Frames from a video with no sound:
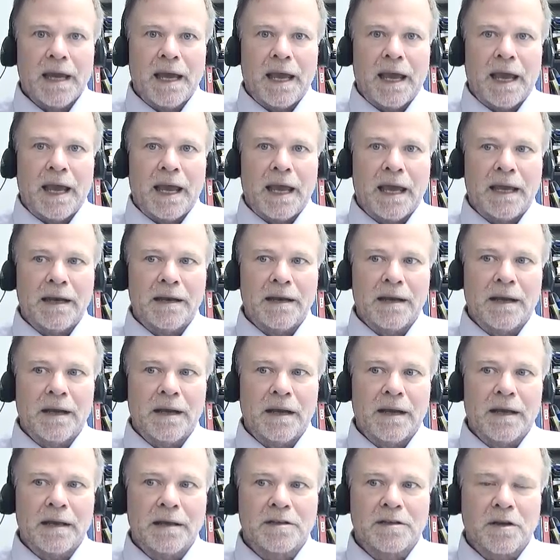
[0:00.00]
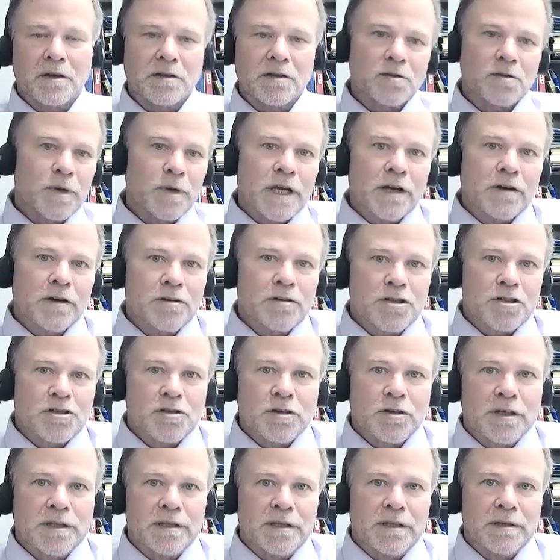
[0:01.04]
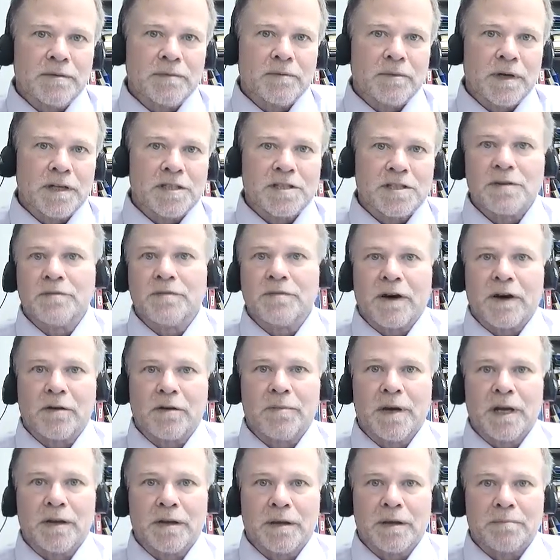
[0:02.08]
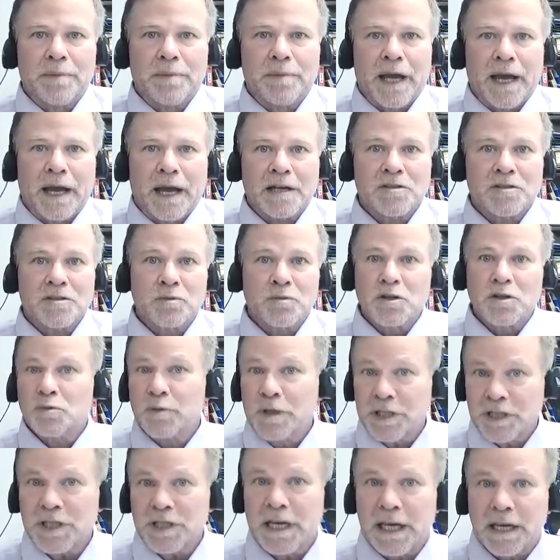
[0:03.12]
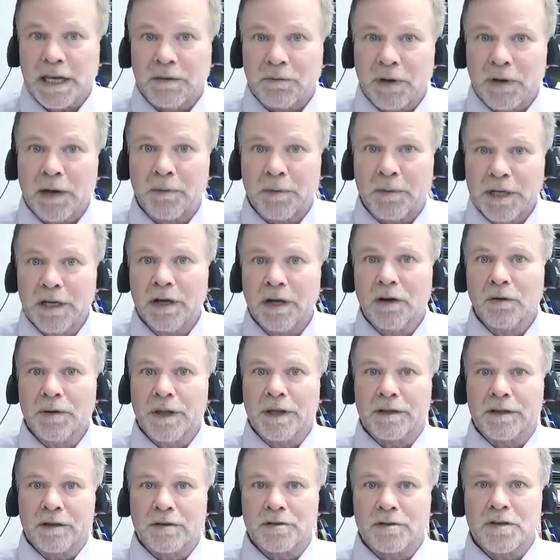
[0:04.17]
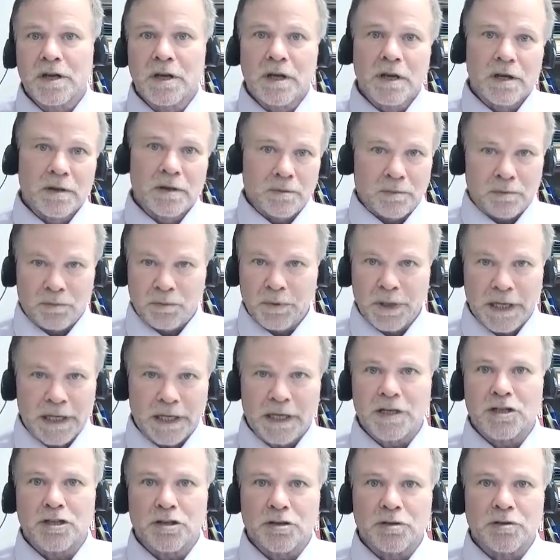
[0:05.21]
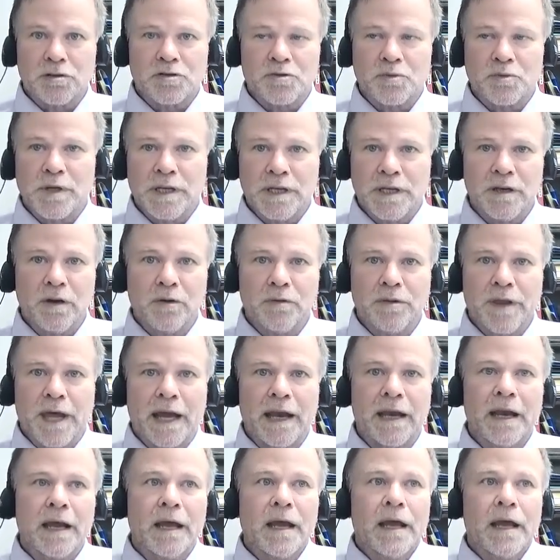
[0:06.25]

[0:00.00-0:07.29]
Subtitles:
And so we understood its environmental impacts, which we see, right? We know that there's weed issues. We know that.